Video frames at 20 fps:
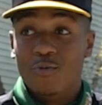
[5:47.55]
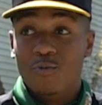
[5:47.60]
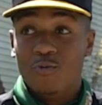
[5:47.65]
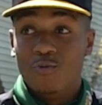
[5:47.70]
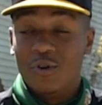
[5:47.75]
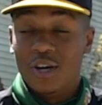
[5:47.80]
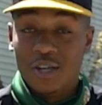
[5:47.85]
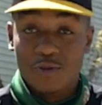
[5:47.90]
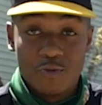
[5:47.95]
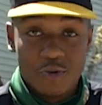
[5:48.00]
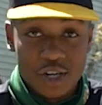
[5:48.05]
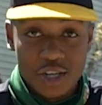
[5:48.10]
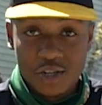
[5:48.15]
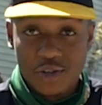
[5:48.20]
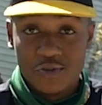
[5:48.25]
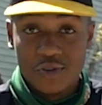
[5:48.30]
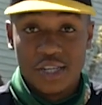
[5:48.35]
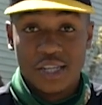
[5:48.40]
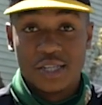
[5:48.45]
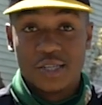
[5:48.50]
When you want to
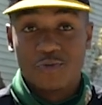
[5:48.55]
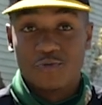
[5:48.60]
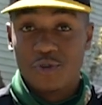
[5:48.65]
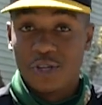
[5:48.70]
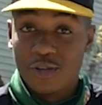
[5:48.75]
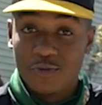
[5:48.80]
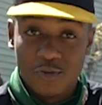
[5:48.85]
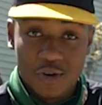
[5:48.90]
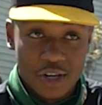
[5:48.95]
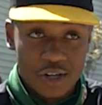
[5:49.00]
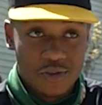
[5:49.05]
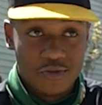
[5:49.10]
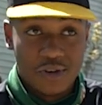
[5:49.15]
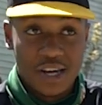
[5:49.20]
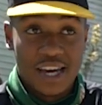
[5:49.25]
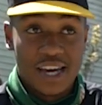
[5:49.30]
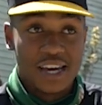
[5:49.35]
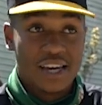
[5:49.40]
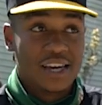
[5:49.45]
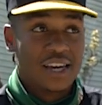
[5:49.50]
do this, when you want to do
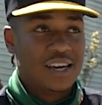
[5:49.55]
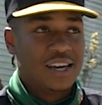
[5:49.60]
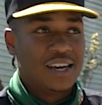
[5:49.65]
that.